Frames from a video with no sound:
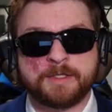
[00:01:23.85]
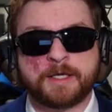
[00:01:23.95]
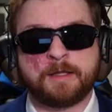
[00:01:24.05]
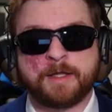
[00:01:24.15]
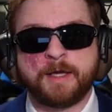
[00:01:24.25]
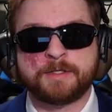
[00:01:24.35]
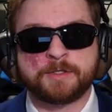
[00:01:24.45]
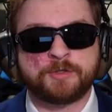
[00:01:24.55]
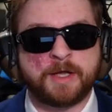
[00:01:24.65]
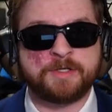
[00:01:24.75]
is that Liaison
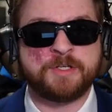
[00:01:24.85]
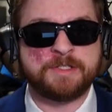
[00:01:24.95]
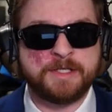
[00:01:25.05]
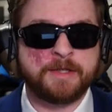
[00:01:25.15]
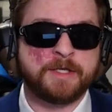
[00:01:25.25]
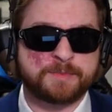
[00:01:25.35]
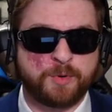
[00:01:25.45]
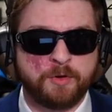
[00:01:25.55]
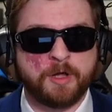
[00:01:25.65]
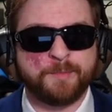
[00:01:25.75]
Strategies did this
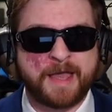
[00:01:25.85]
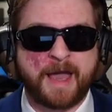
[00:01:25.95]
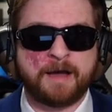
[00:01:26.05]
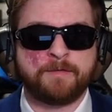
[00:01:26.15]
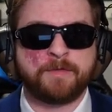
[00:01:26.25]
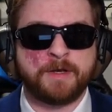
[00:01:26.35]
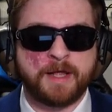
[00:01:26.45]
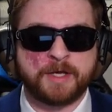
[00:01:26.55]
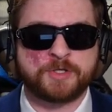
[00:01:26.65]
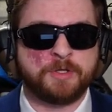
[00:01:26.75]
poll on behalf of the
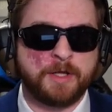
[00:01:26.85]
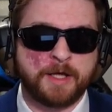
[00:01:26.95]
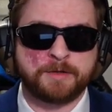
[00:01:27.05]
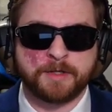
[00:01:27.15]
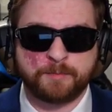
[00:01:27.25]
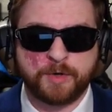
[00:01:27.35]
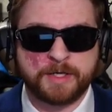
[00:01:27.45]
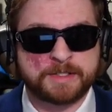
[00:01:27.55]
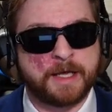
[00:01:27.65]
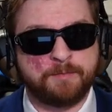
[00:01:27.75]
National Ethnic
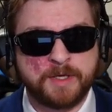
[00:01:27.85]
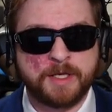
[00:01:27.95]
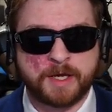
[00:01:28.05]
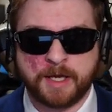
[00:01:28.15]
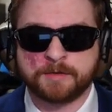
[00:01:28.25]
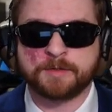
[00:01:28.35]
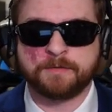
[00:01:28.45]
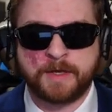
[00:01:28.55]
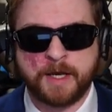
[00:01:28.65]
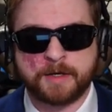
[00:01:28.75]
Press and Media Council
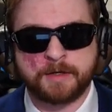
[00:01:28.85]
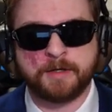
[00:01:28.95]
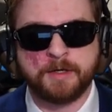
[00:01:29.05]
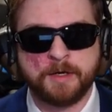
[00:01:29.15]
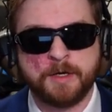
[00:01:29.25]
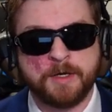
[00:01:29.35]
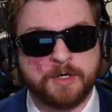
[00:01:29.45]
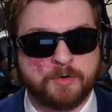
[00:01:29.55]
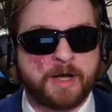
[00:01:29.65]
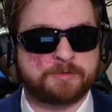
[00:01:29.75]
of Canada,
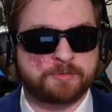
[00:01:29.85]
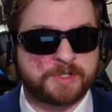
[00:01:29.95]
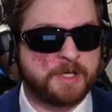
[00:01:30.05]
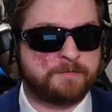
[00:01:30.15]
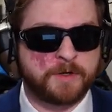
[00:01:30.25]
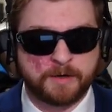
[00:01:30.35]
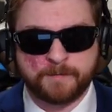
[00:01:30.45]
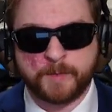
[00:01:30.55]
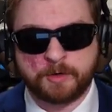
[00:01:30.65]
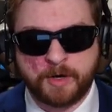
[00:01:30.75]
who has received
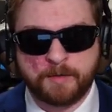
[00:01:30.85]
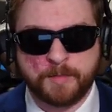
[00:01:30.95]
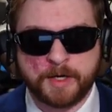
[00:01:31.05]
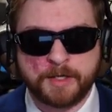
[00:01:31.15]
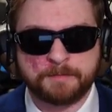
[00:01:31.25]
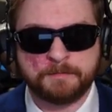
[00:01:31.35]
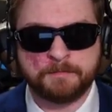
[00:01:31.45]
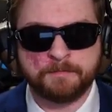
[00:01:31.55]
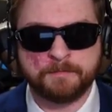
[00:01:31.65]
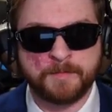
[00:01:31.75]
government grant money.
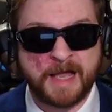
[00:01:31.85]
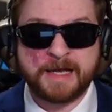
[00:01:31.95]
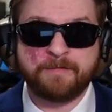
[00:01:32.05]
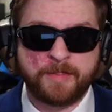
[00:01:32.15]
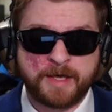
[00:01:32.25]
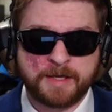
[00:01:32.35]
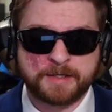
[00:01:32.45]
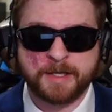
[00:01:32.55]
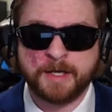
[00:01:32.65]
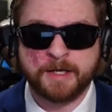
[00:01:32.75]
And even that